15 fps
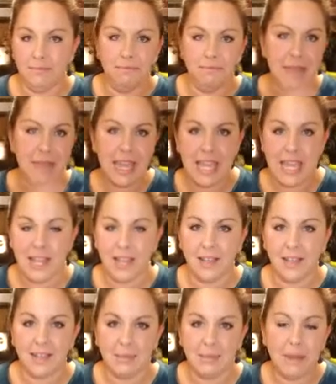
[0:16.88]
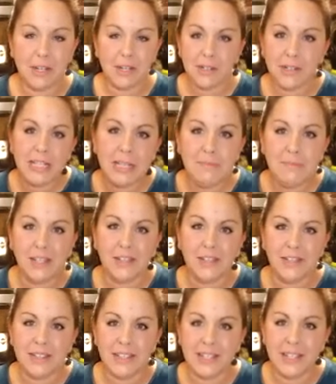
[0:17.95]
making specialty
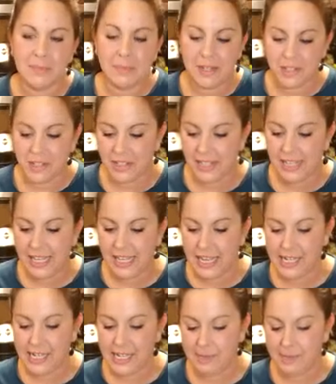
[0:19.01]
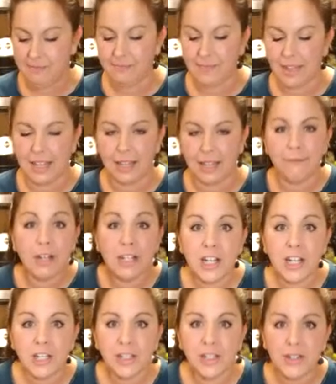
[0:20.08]
meals, especially like French
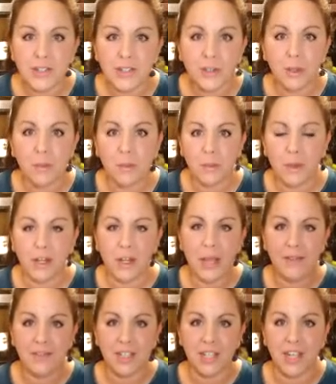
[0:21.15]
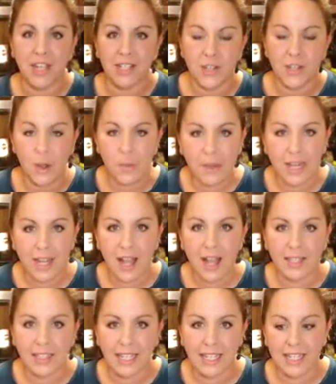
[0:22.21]
onion soup, where you have to cut so many
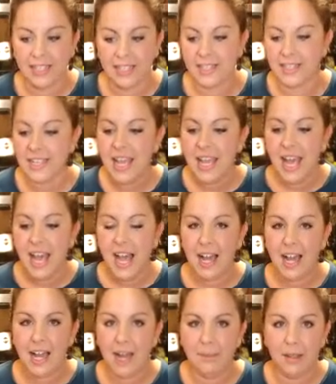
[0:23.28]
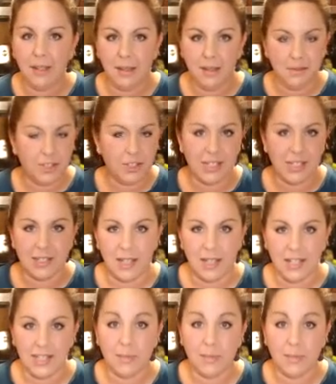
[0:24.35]
onions, it just is a